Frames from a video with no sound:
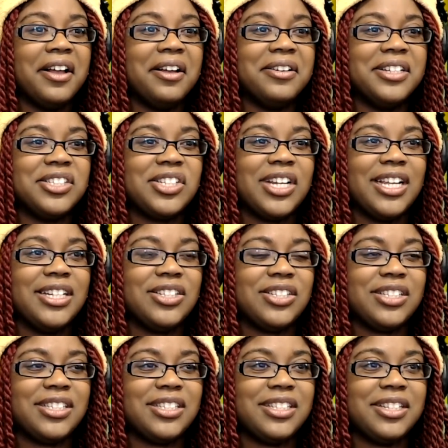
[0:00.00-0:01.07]
Oh, he
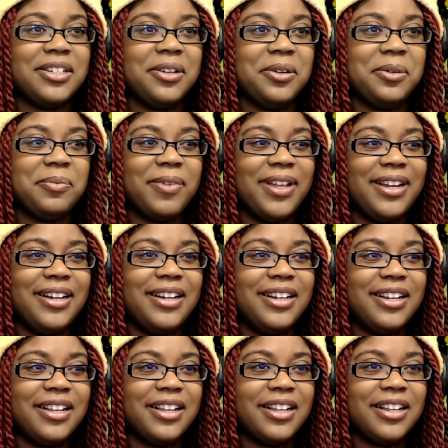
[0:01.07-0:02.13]
changed to go to bed. seven
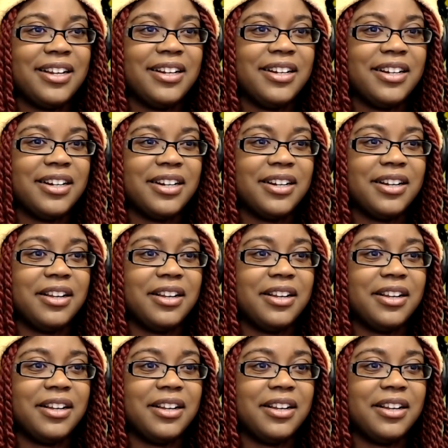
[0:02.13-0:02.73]
forty-five.